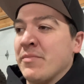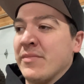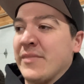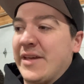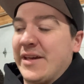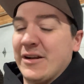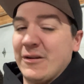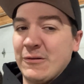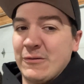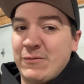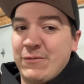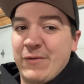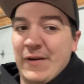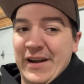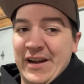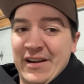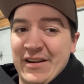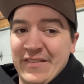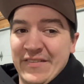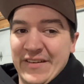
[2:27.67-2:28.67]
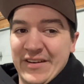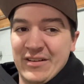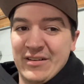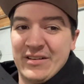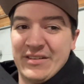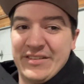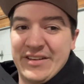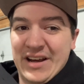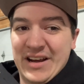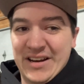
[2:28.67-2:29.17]
it'll fire and then
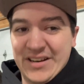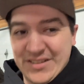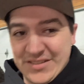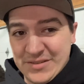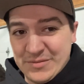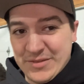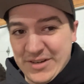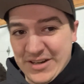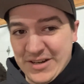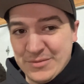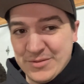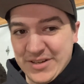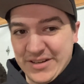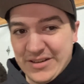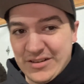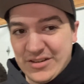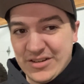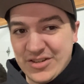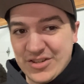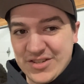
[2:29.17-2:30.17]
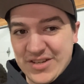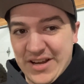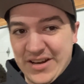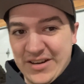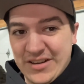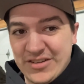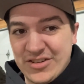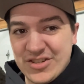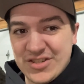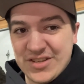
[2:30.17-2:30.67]
it'll die sometimes. Like it'll just
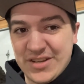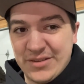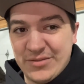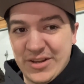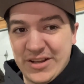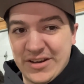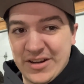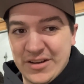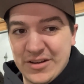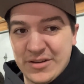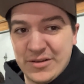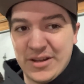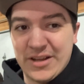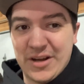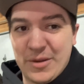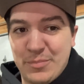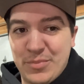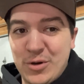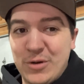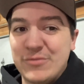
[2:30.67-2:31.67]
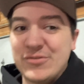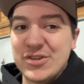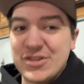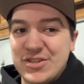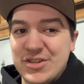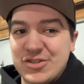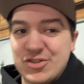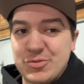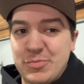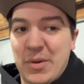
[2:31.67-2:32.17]
kind of just give like a poof,
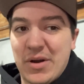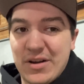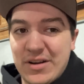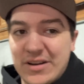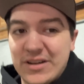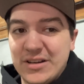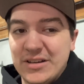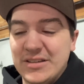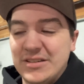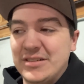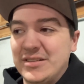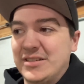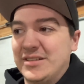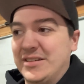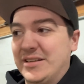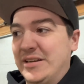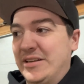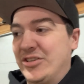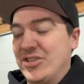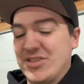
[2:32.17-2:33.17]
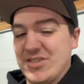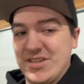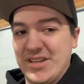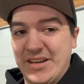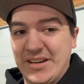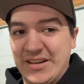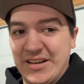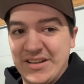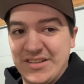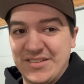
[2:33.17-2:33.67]
just a spark, just
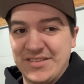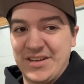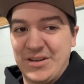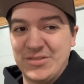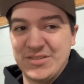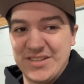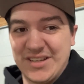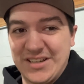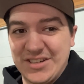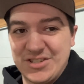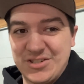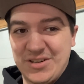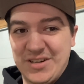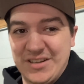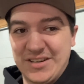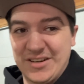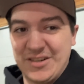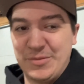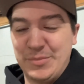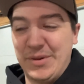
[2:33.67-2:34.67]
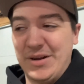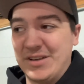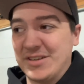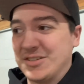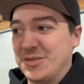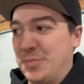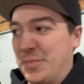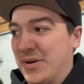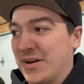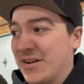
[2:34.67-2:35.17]
like it sounds like it's trying to
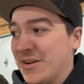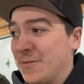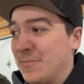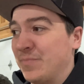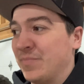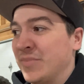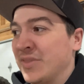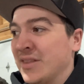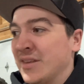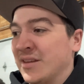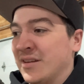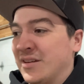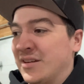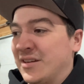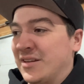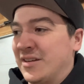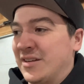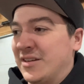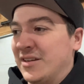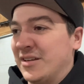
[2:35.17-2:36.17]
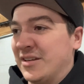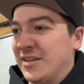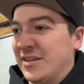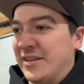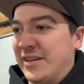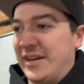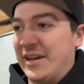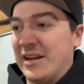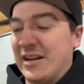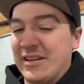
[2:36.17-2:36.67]
combust, but
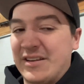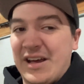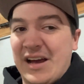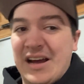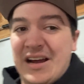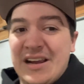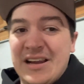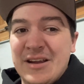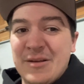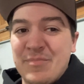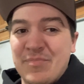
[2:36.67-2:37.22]
it'll die,